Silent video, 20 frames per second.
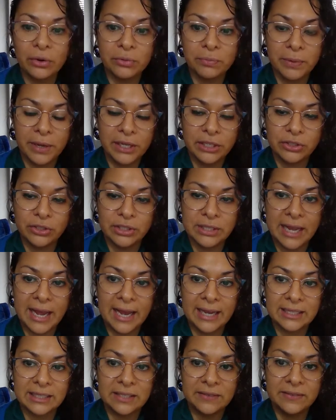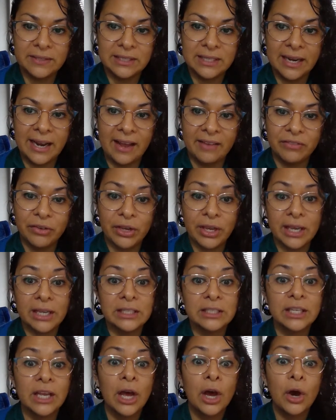our patients, activists, and
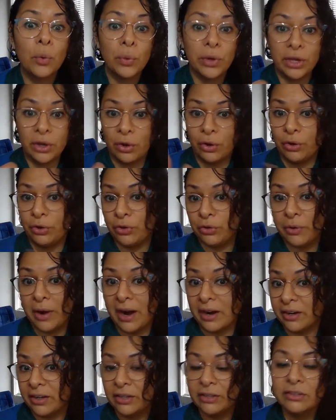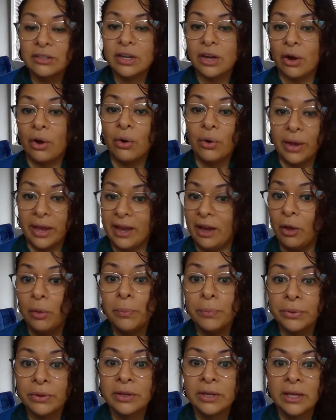advocates with honorarium or
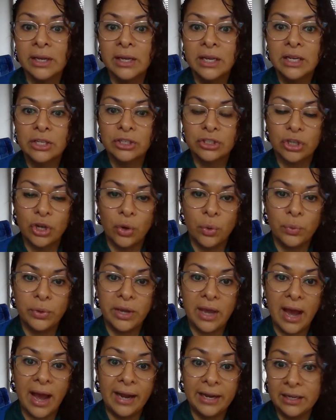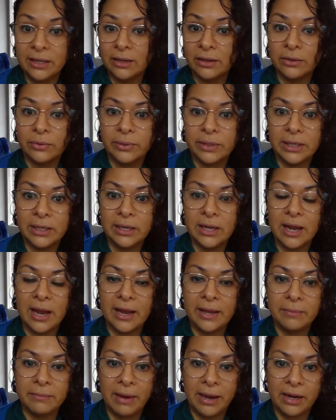help. So we are including
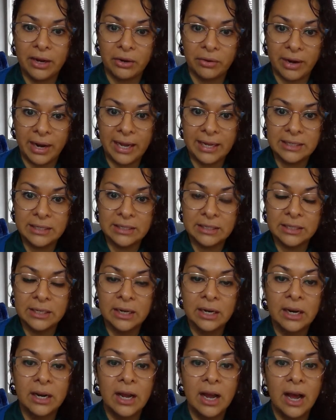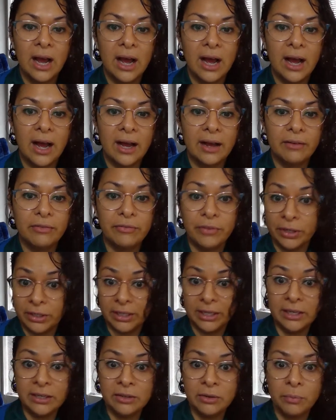in my grants
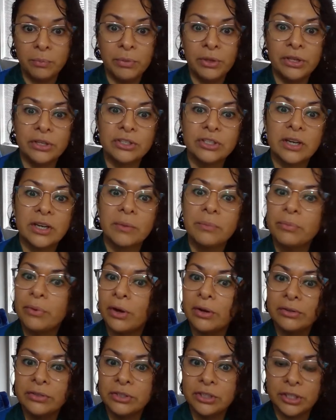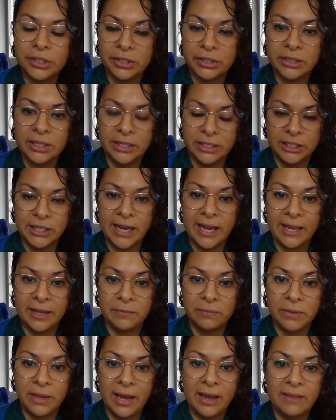funding because they're volunteering their
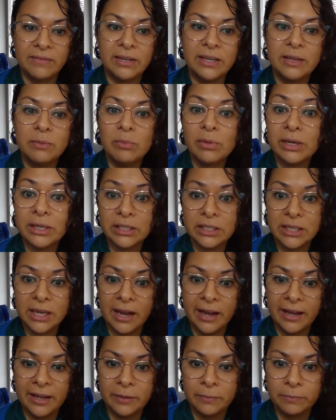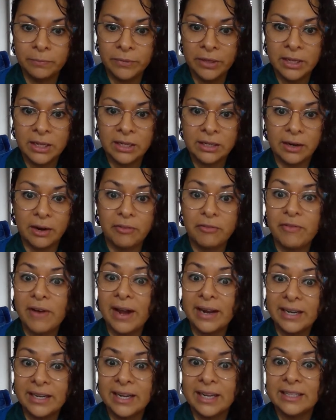time. They have limited time, they're
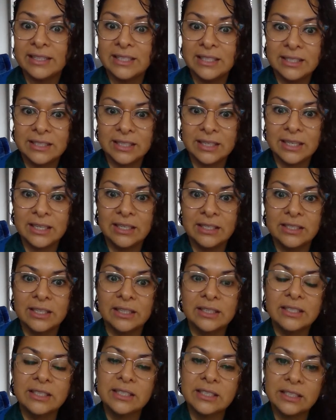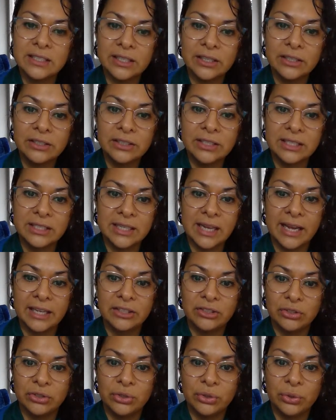fighting a disease, and they still
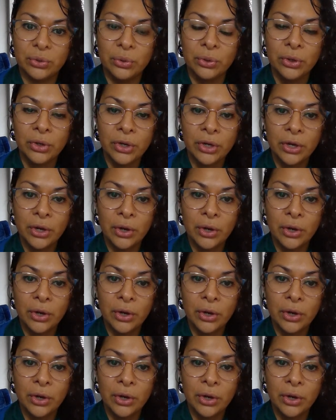decide to do